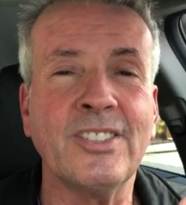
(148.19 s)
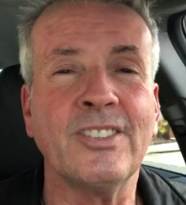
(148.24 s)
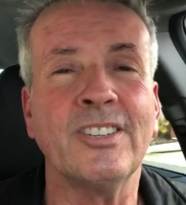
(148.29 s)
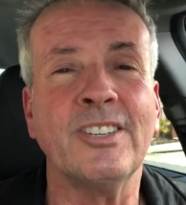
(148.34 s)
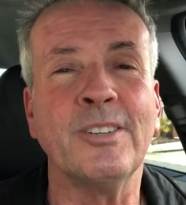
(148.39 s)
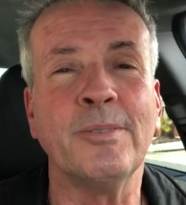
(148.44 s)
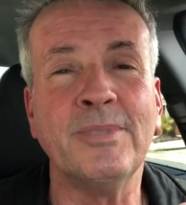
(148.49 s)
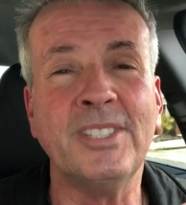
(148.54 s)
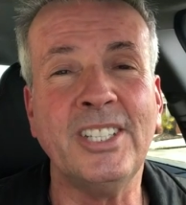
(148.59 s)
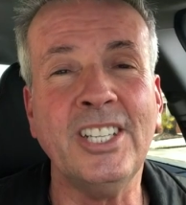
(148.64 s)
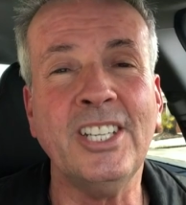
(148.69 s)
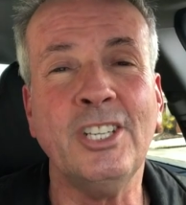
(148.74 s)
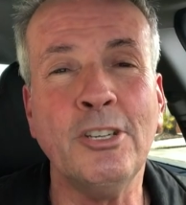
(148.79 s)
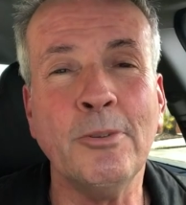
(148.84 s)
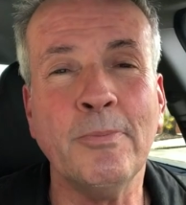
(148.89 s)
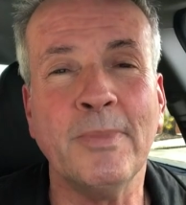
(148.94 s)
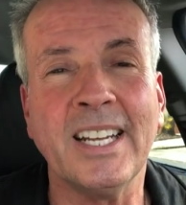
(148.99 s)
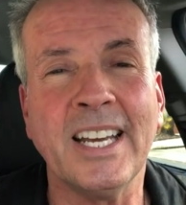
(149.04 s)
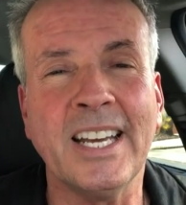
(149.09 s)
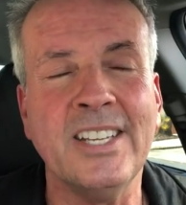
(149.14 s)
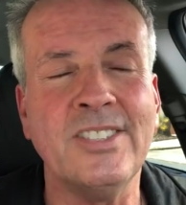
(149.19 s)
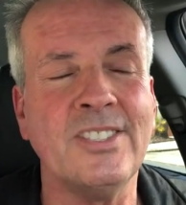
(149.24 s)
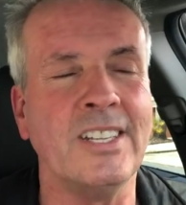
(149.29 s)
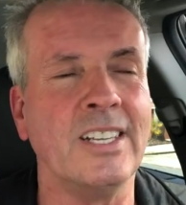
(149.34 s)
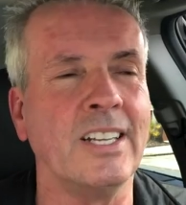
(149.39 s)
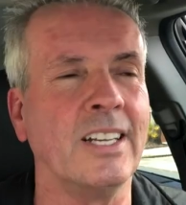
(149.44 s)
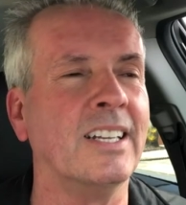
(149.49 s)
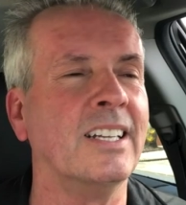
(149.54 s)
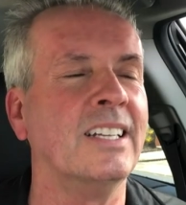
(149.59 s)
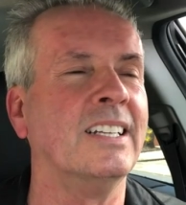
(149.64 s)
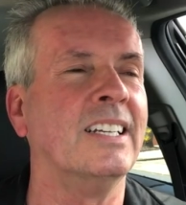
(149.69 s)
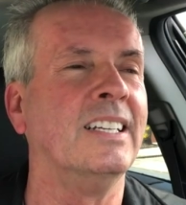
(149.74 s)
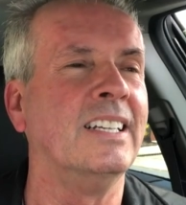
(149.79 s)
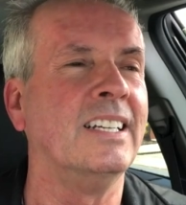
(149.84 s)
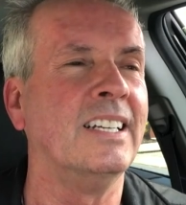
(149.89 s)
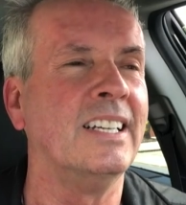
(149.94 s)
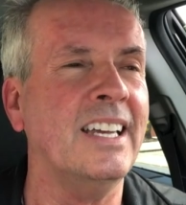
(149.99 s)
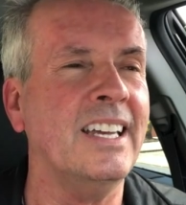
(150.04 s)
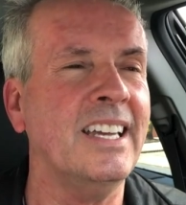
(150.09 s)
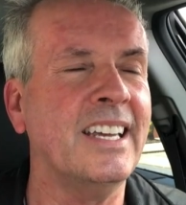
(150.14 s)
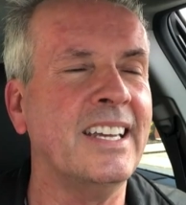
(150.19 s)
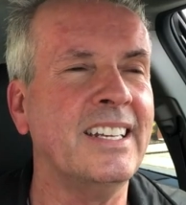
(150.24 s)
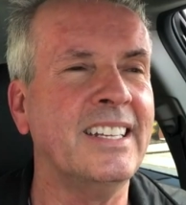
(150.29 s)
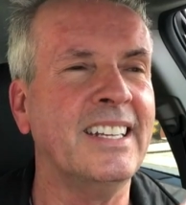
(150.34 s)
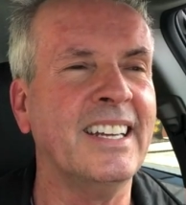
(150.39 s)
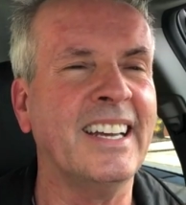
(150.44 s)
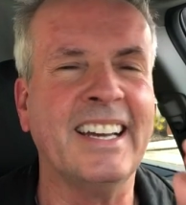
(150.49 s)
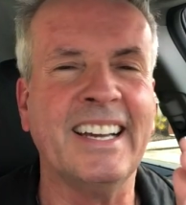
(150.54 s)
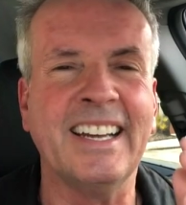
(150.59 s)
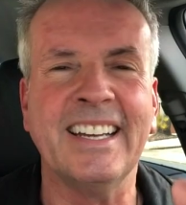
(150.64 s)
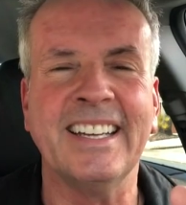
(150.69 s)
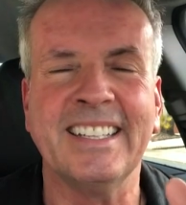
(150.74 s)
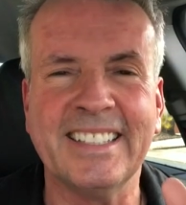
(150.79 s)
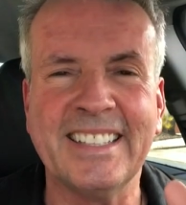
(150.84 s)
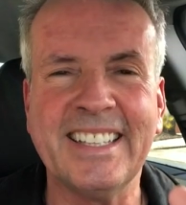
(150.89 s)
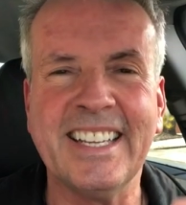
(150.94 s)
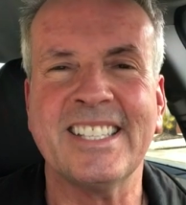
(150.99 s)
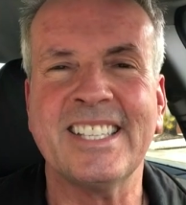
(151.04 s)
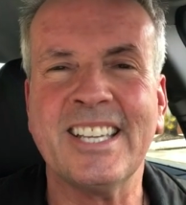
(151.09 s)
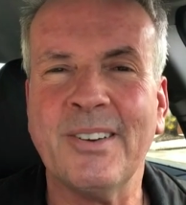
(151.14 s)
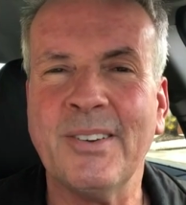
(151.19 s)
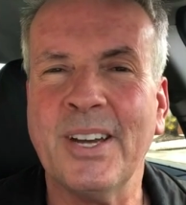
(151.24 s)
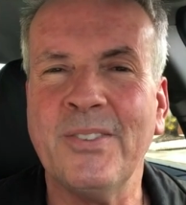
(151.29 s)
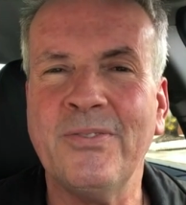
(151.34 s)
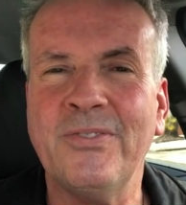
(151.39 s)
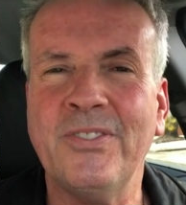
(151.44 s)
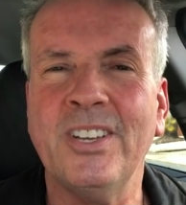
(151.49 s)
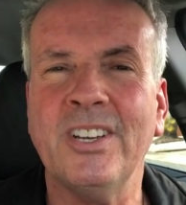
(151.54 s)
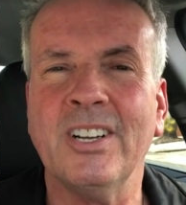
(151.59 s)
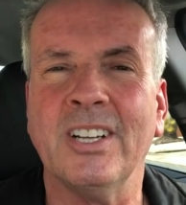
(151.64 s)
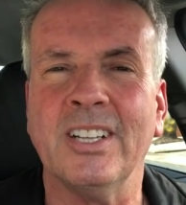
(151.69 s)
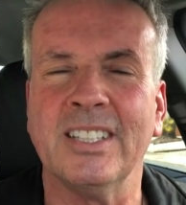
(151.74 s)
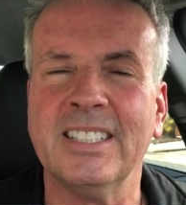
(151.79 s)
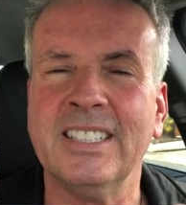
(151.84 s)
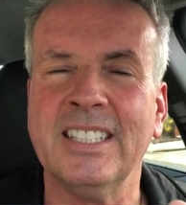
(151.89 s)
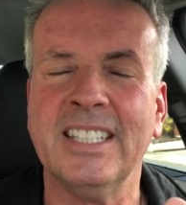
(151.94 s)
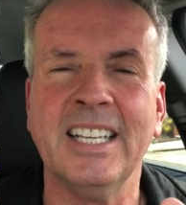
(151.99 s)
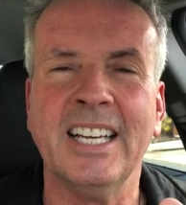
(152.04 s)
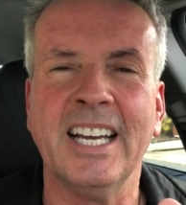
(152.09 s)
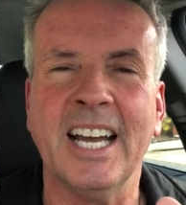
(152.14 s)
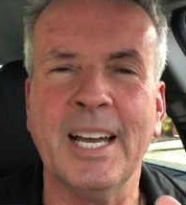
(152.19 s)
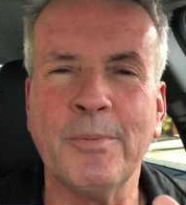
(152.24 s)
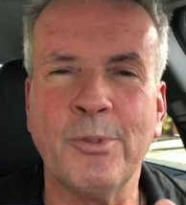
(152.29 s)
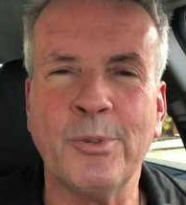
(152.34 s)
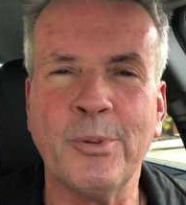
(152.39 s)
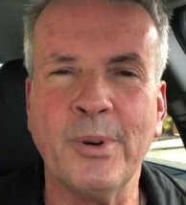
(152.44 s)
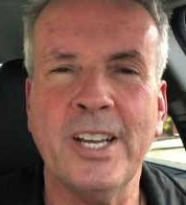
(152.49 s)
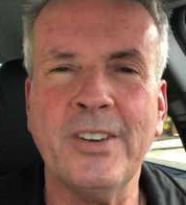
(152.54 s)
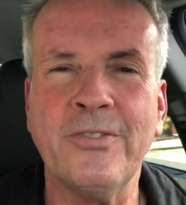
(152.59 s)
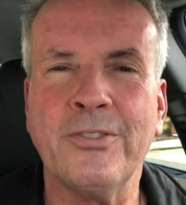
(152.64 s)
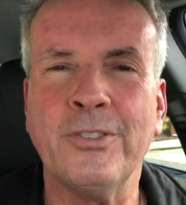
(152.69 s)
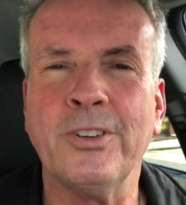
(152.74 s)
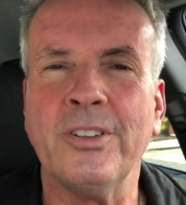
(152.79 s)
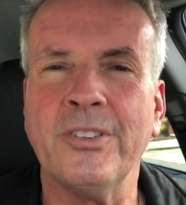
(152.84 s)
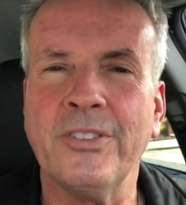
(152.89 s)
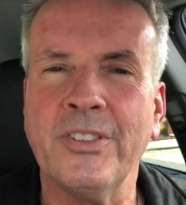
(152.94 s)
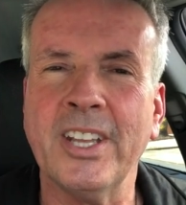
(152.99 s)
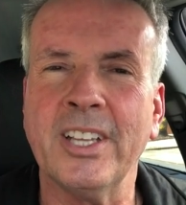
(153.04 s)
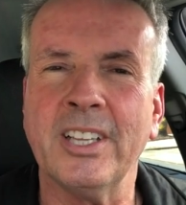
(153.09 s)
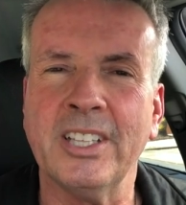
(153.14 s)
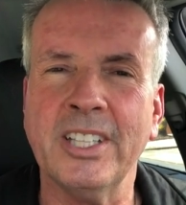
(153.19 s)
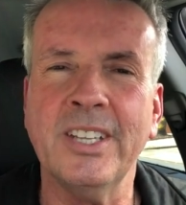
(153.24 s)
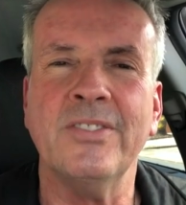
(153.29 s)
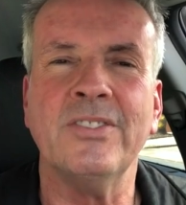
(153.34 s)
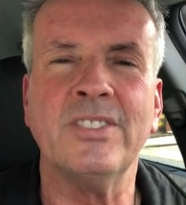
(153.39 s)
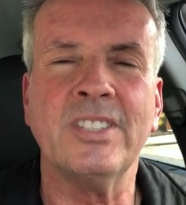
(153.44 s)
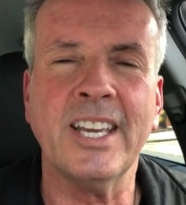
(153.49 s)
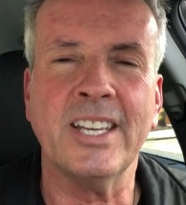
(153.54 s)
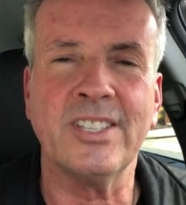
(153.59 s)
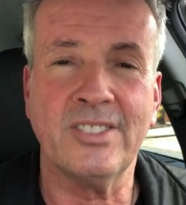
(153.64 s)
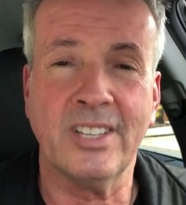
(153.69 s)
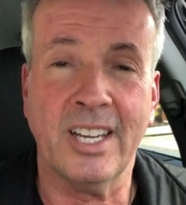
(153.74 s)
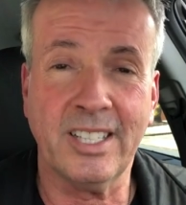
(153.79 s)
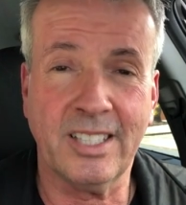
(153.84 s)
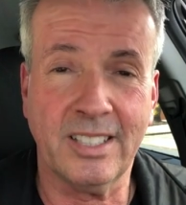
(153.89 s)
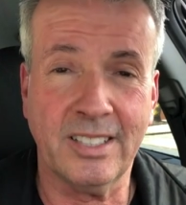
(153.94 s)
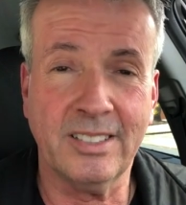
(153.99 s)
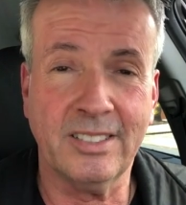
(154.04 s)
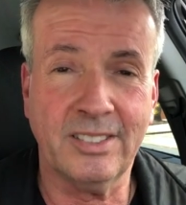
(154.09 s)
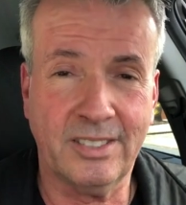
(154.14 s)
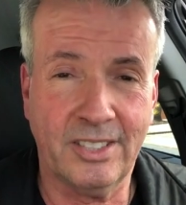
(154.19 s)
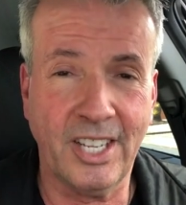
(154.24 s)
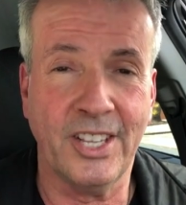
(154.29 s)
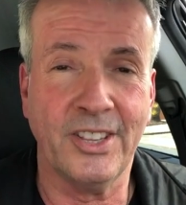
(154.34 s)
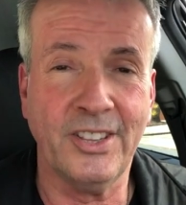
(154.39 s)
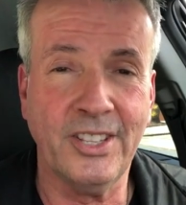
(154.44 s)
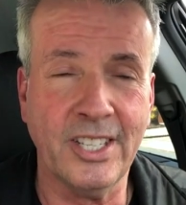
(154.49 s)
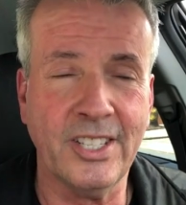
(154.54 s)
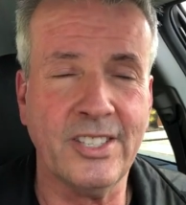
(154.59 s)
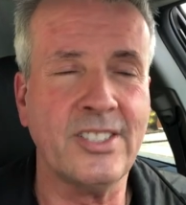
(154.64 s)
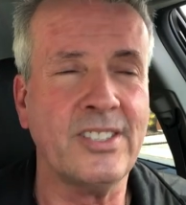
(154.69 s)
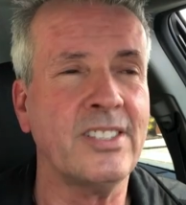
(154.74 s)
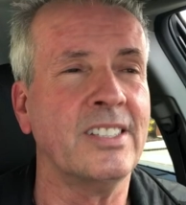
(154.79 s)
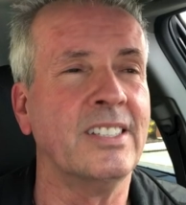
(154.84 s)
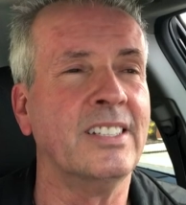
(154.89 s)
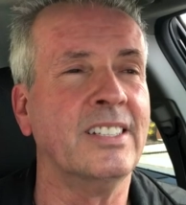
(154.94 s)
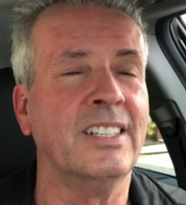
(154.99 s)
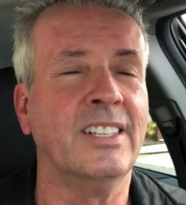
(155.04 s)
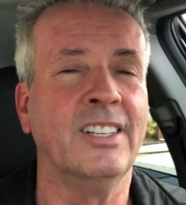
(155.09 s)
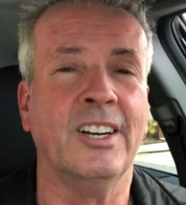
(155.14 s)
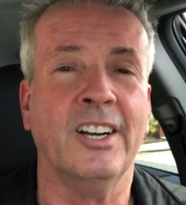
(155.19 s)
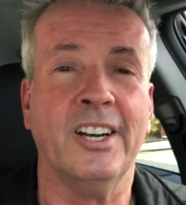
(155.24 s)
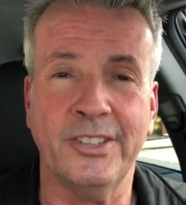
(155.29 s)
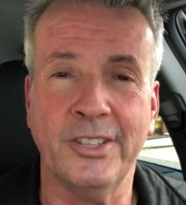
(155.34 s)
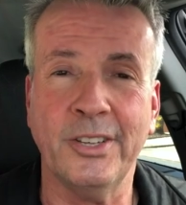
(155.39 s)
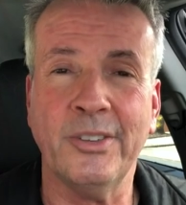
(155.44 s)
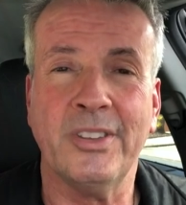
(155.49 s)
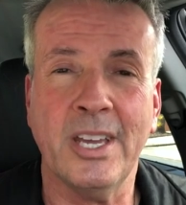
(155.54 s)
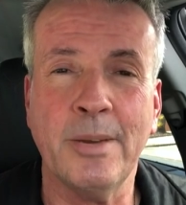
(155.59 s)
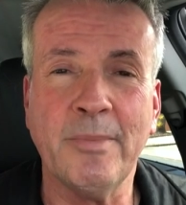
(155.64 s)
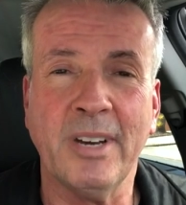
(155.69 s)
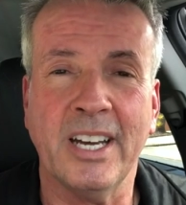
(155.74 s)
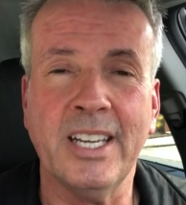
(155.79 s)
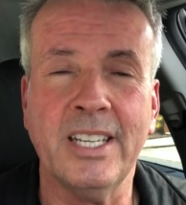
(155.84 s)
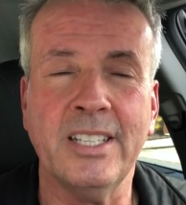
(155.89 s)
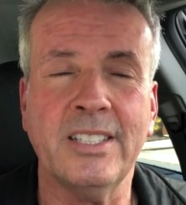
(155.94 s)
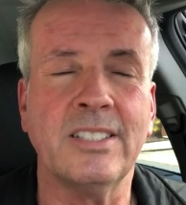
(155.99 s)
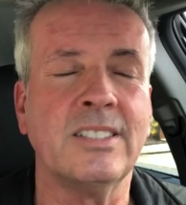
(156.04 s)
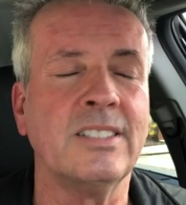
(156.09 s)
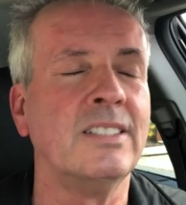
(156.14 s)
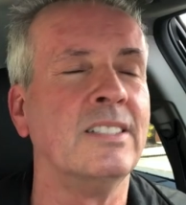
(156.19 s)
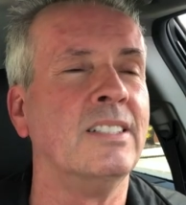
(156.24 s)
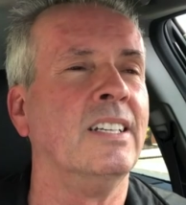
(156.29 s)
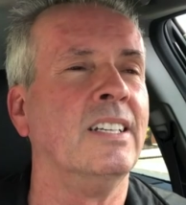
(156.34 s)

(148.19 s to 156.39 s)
term dehumanizing, and uh, that's how I feel. I'm grateful that Lyft has not done this, although they might,